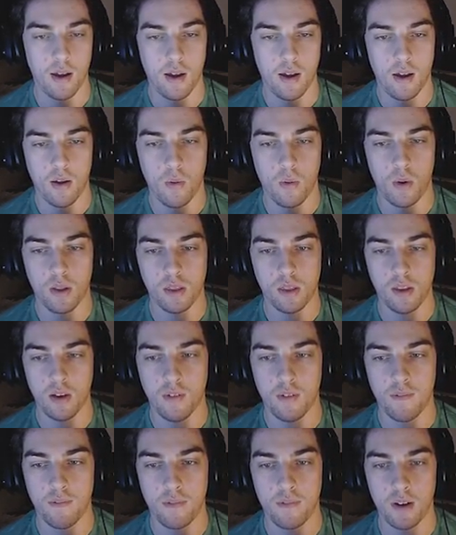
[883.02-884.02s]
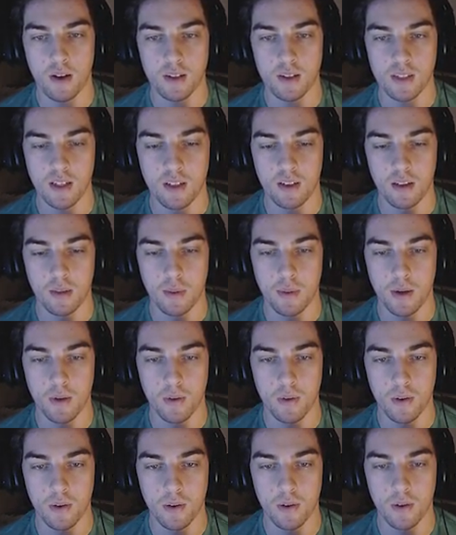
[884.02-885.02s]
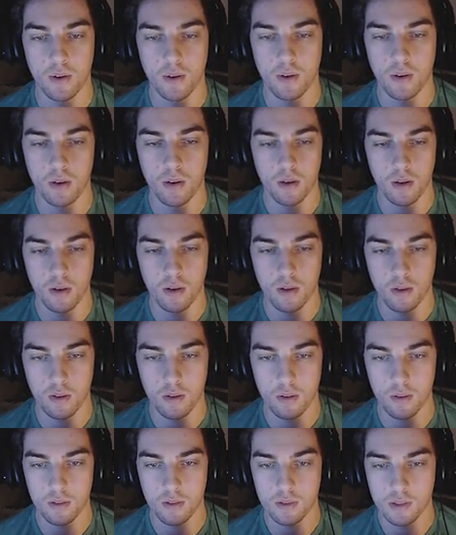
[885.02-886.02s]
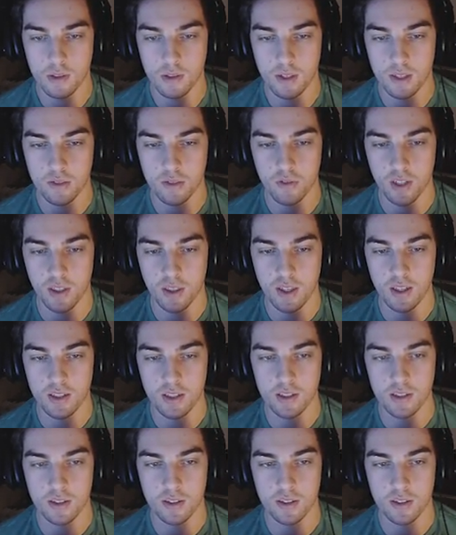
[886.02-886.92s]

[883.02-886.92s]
What the fuck is that all about? So let's read this.